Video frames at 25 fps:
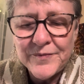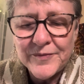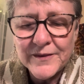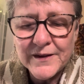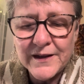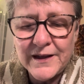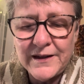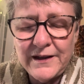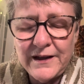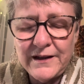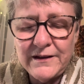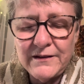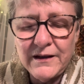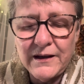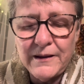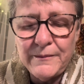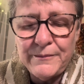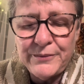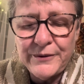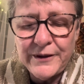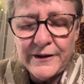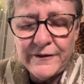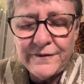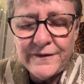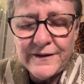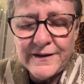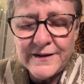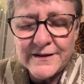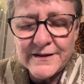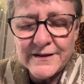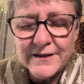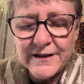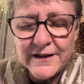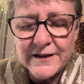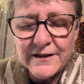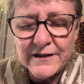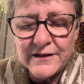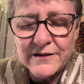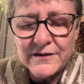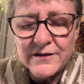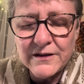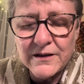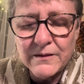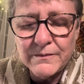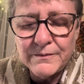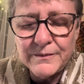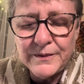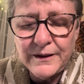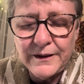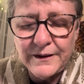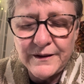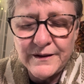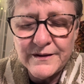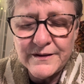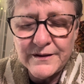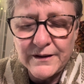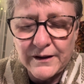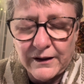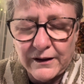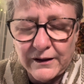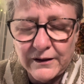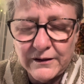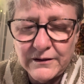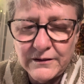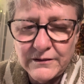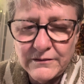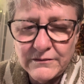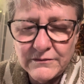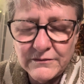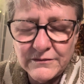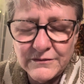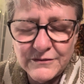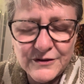And then I briefly started Dombey and Son,